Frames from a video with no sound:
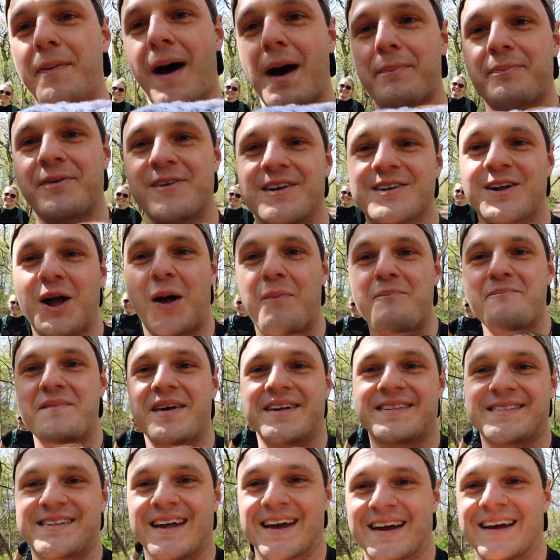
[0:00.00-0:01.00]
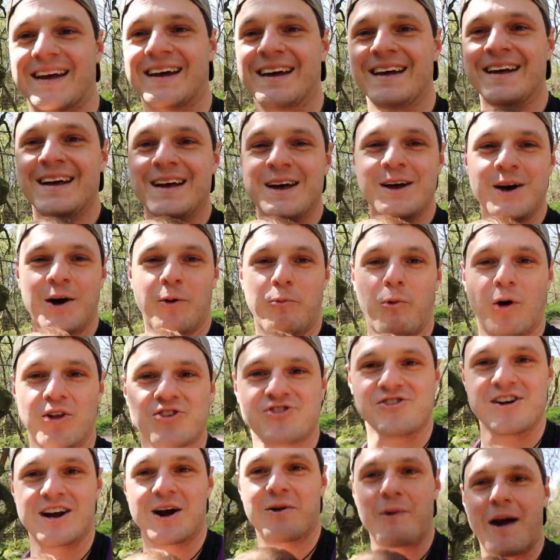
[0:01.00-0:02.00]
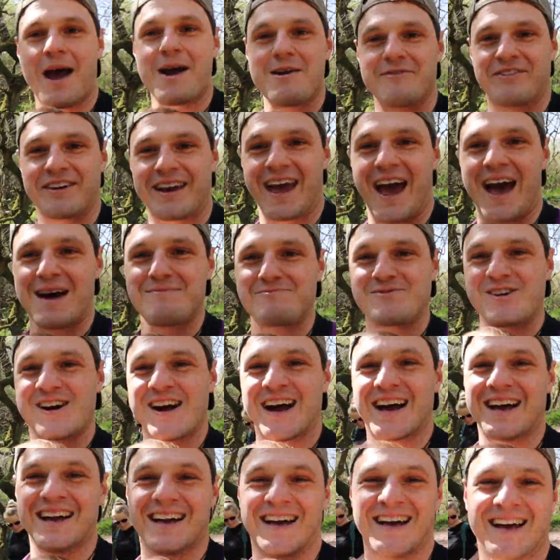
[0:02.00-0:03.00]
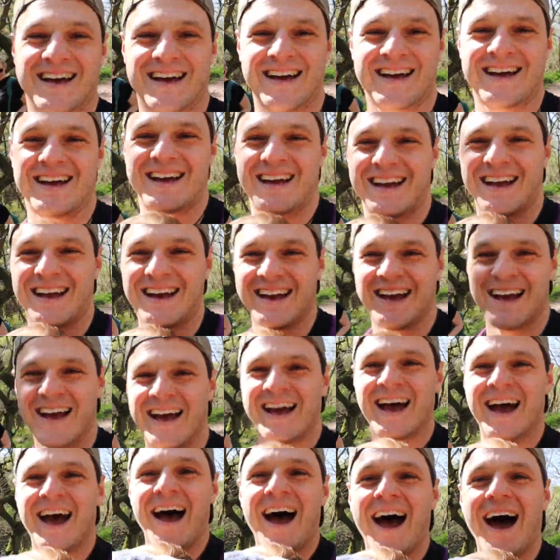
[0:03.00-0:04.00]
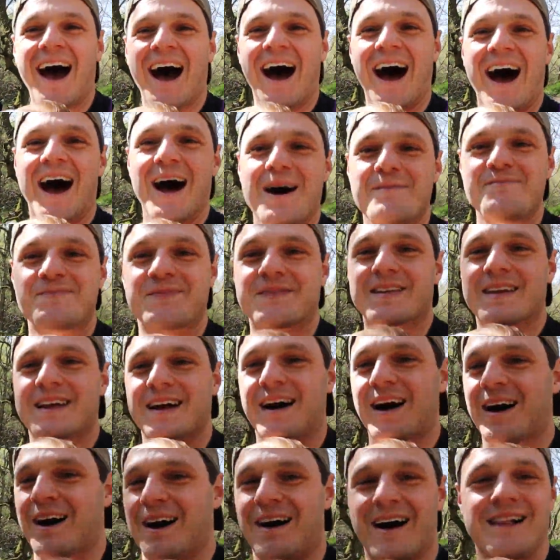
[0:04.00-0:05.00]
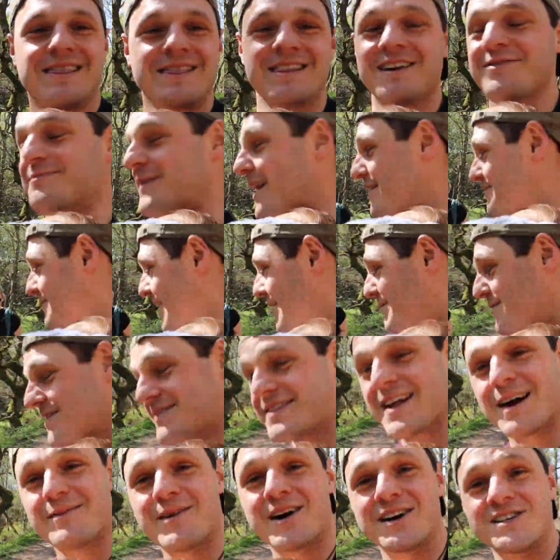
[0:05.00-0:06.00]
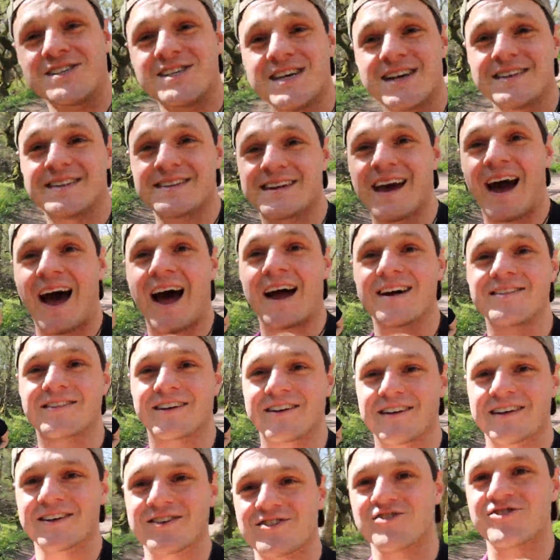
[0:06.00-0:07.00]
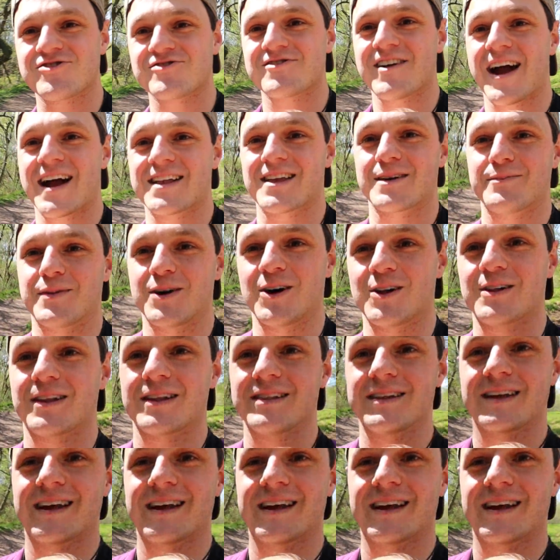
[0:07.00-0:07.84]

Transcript: Papa had gone missing, wandering away with a camera. I love my family so much. These guys are incredible.